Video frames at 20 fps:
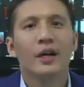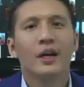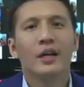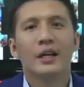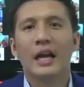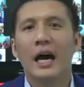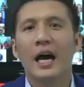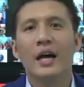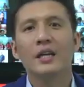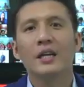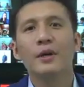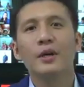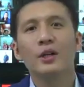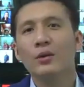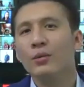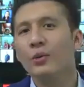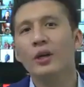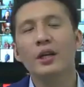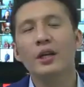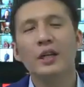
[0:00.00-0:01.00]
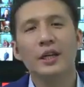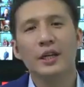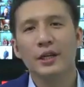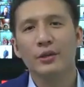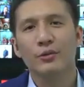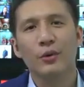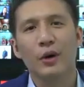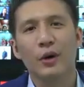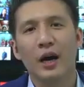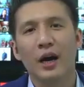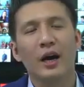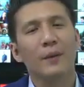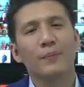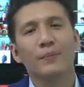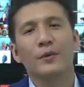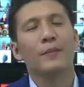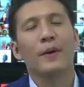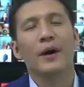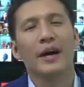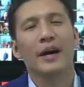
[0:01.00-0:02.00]
Daddy, where do we need it? You are a
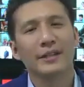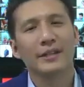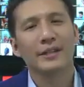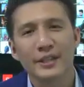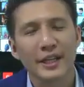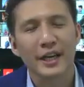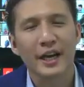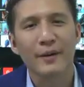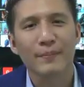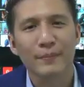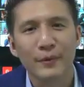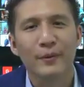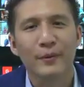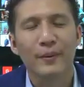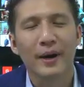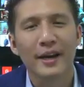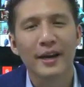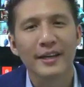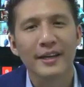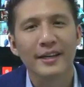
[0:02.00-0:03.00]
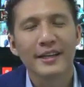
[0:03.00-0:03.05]
Pima action up forward.